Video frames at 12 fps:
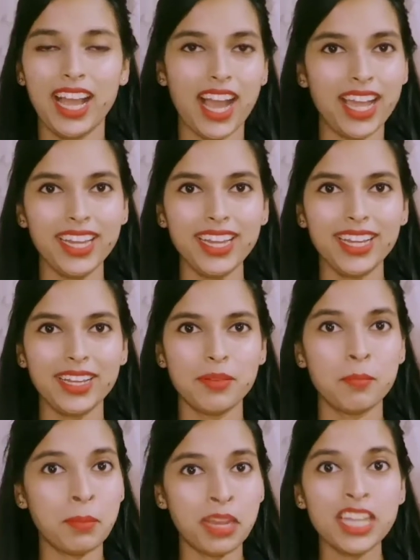I
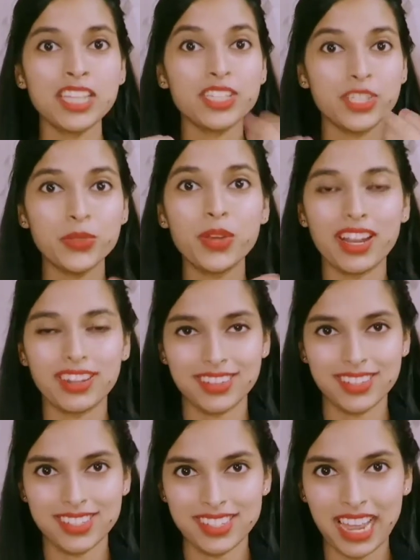made you
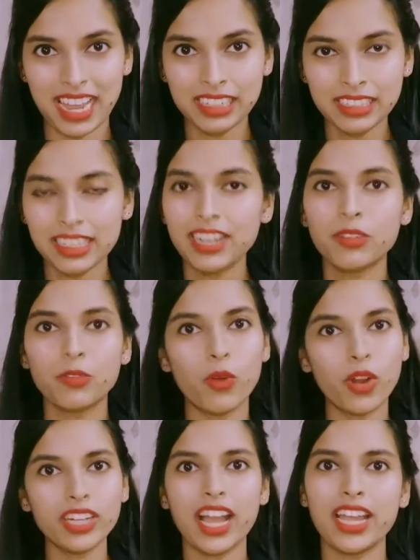understand that
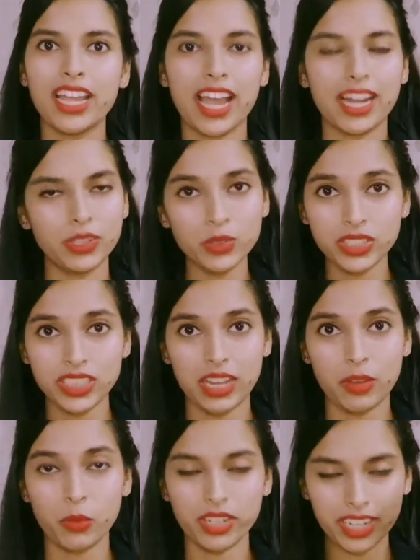what I had to
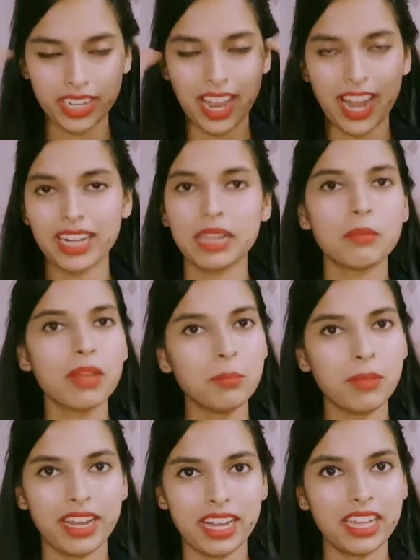say, what I had in my
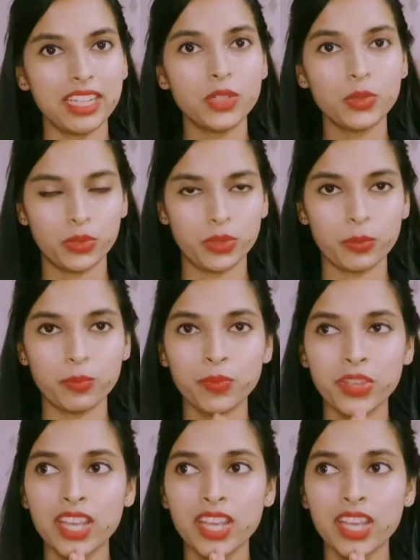mind, I told you.